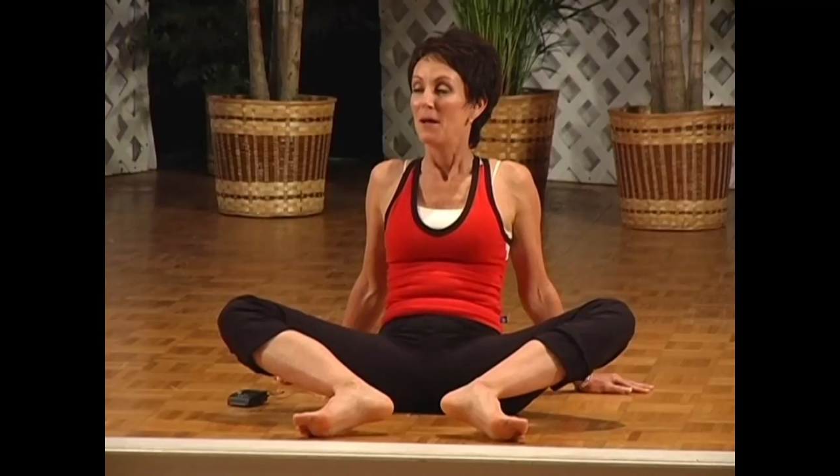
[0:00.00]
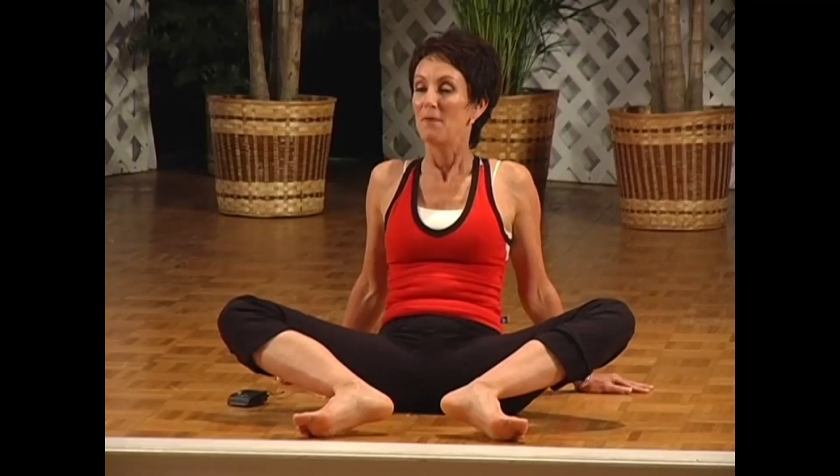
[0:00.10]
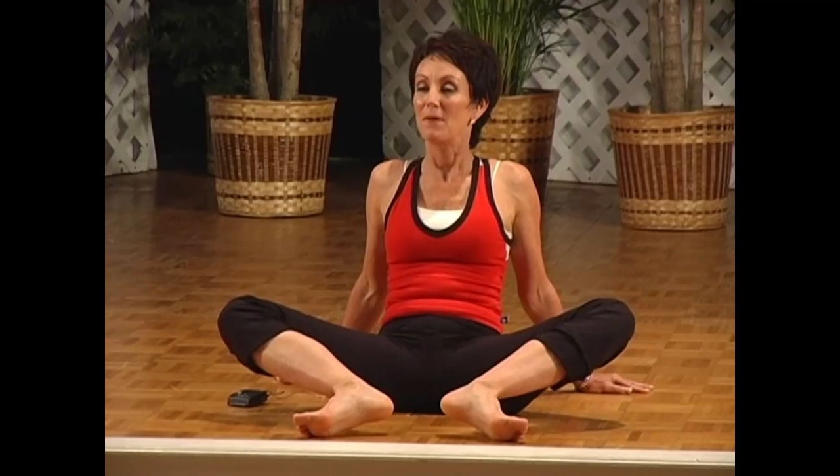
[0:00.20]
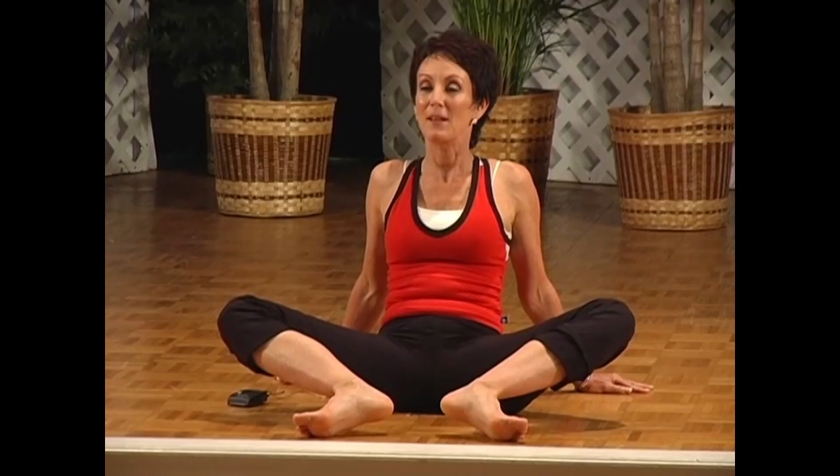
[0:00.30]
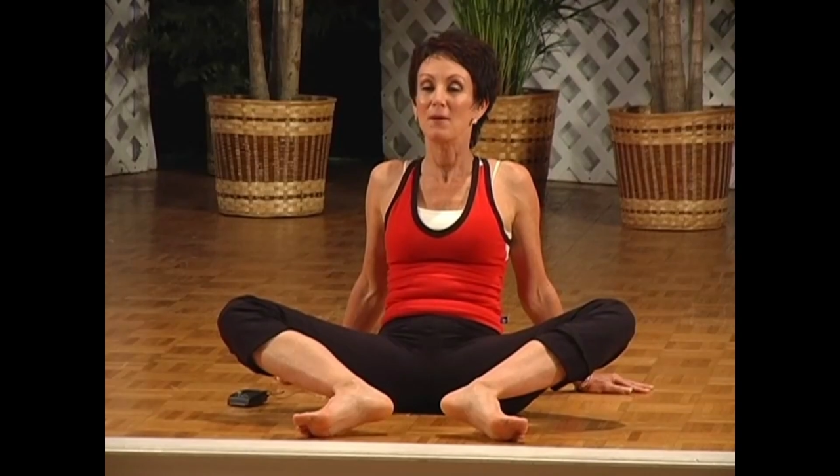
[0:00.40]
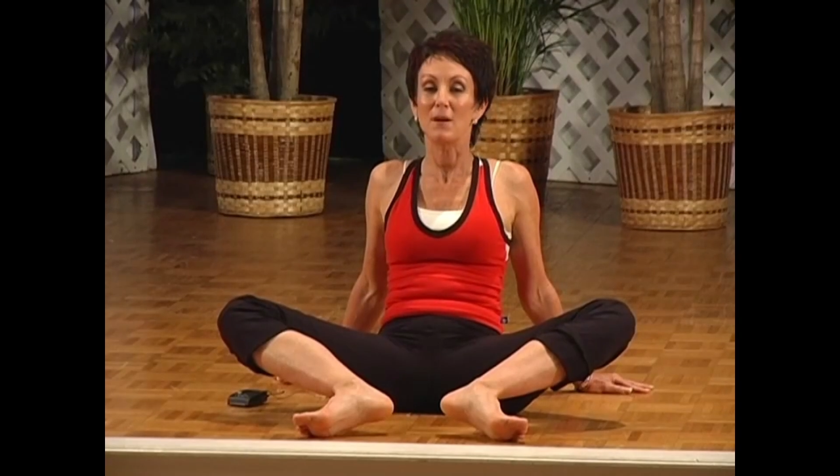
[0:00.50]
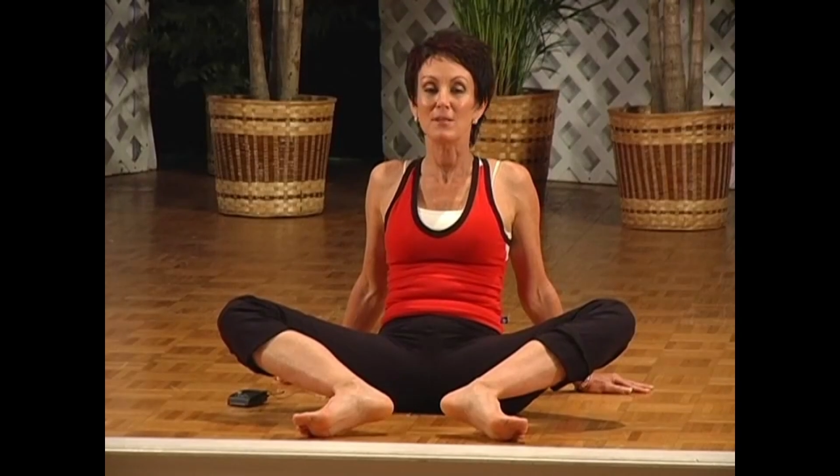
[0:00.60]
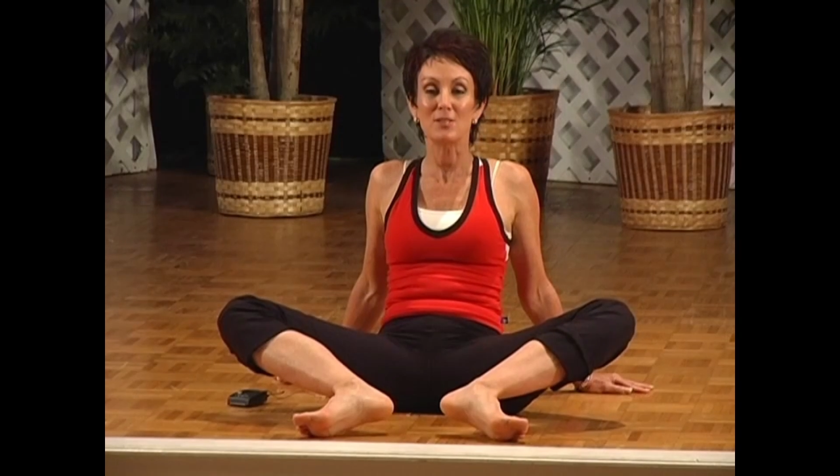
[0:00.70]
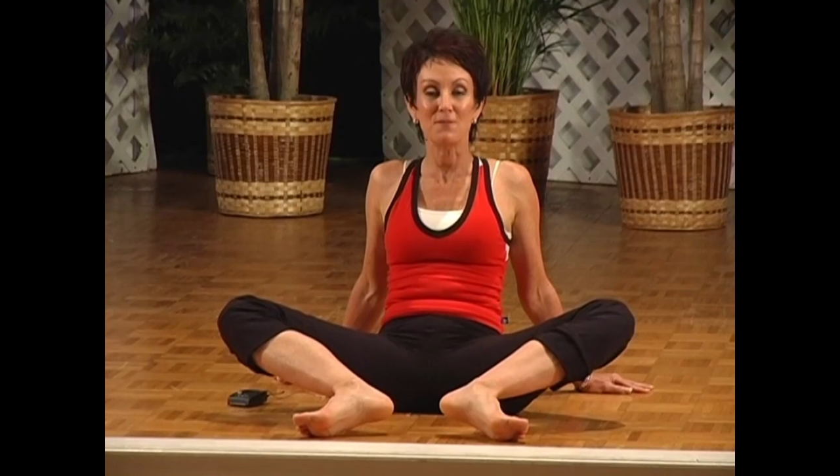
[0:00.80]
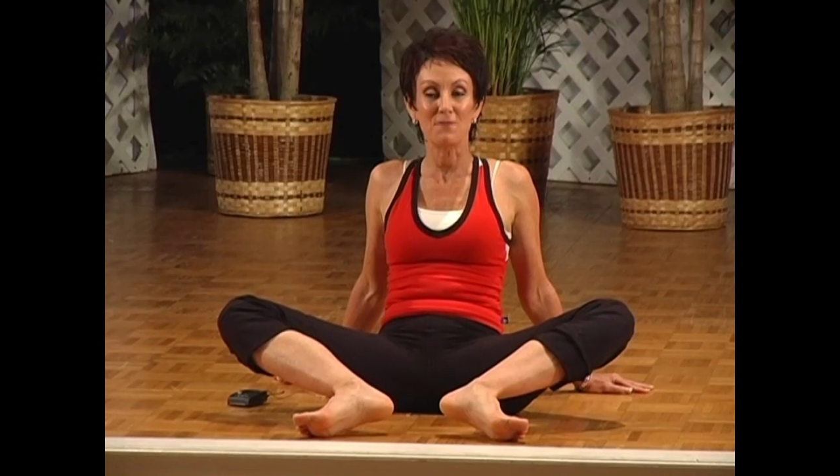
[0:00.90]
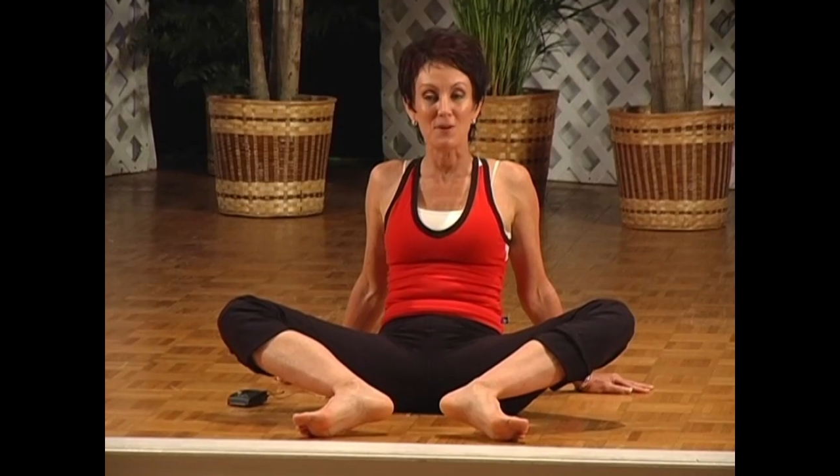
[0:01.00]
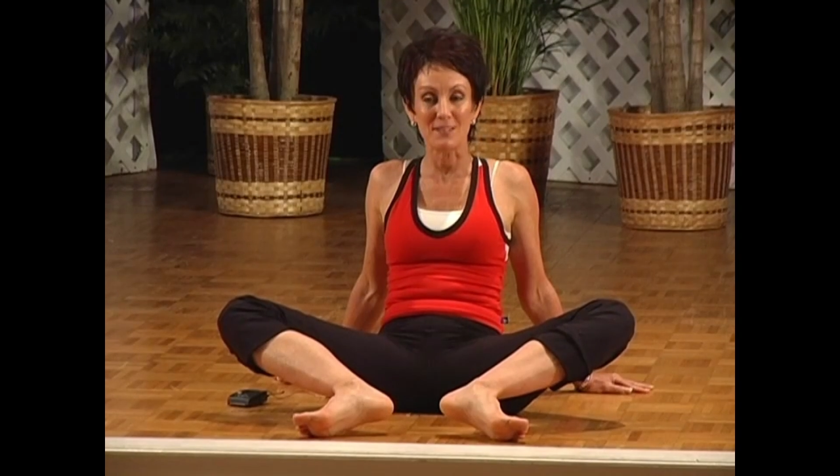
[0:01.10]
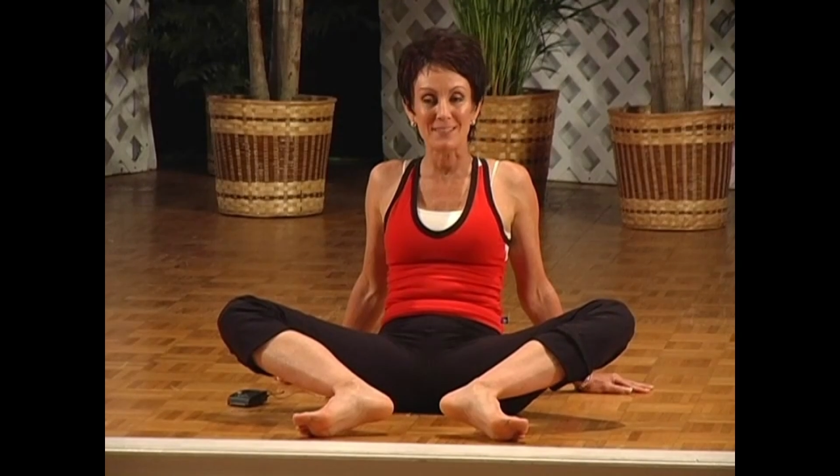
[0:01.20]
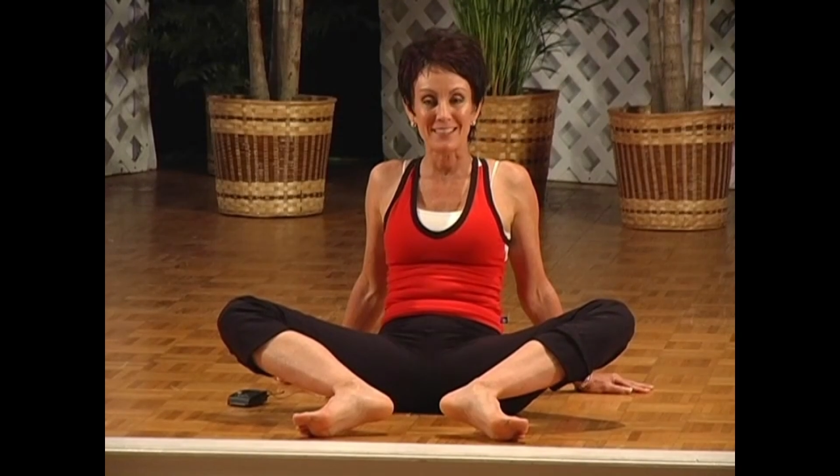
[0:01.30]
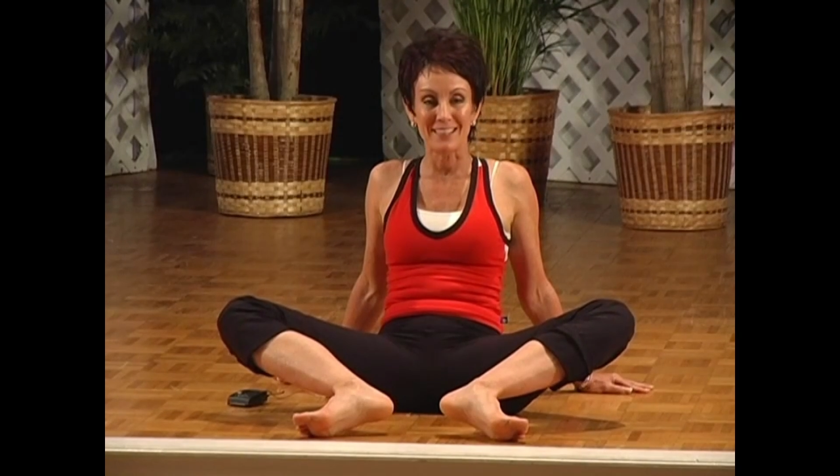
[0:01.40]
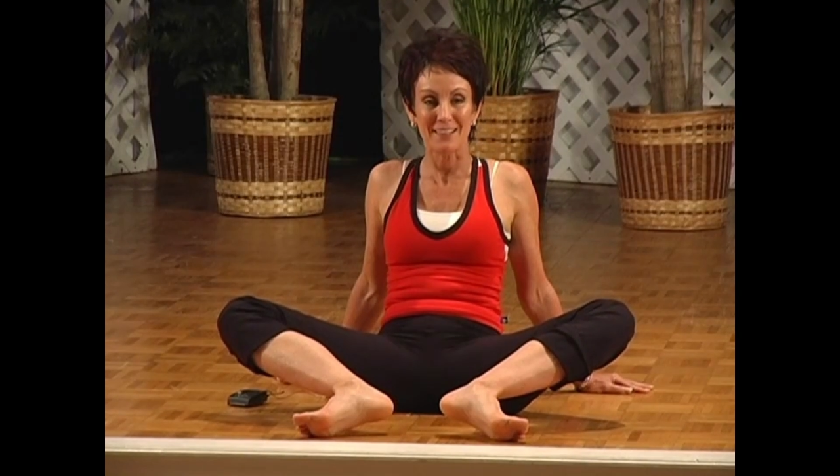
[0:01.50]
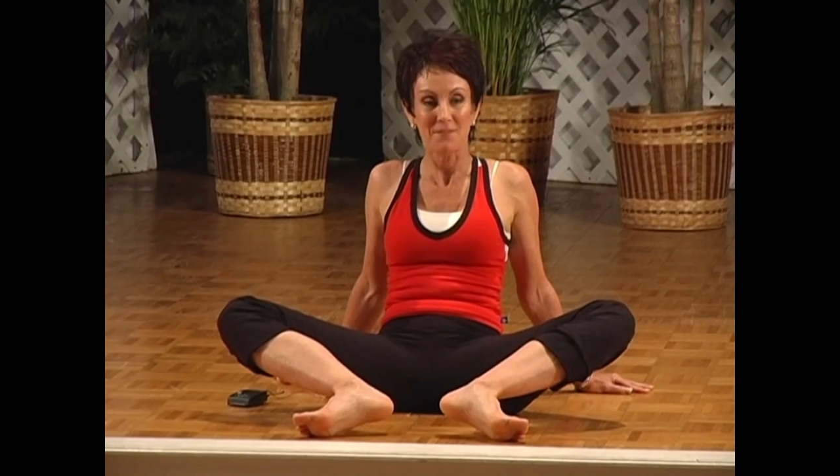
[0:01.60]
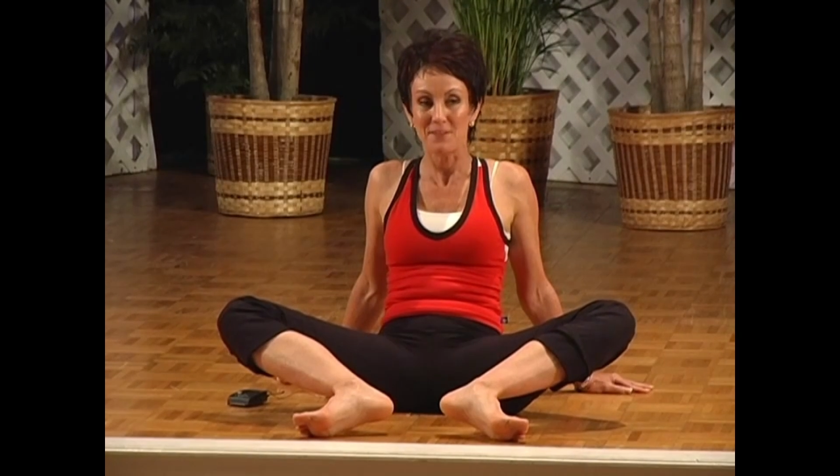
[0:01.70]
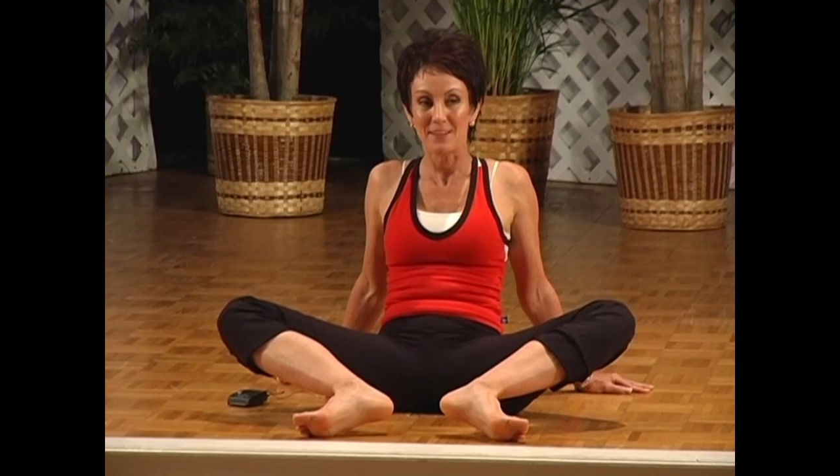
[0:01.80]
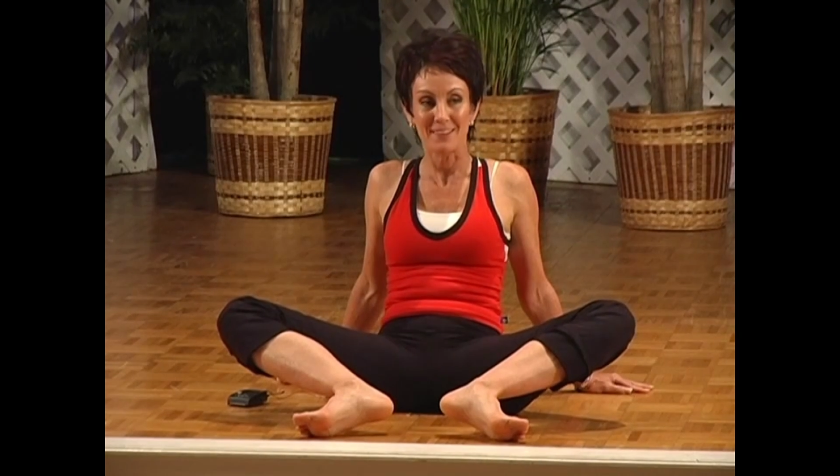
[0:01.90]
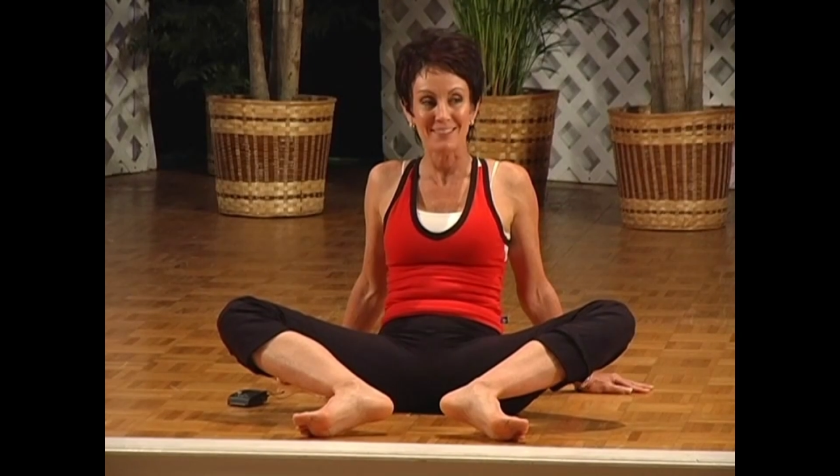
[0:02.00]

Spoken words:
I really want you to focus in on the feet.